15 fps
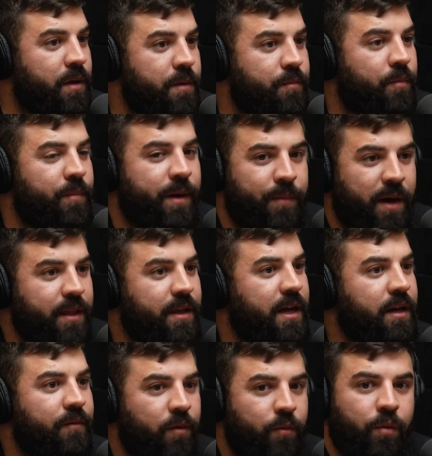people, but by the
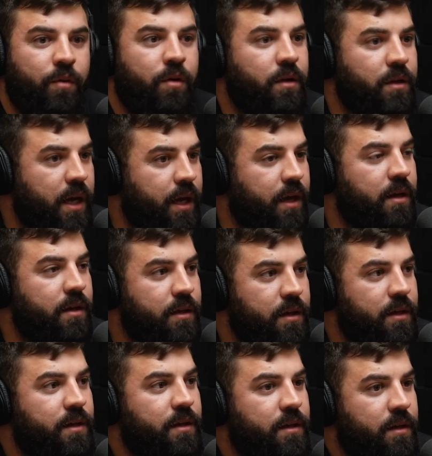end of it, we were all like,
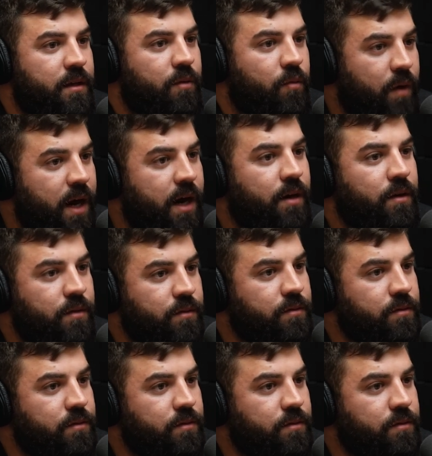wow,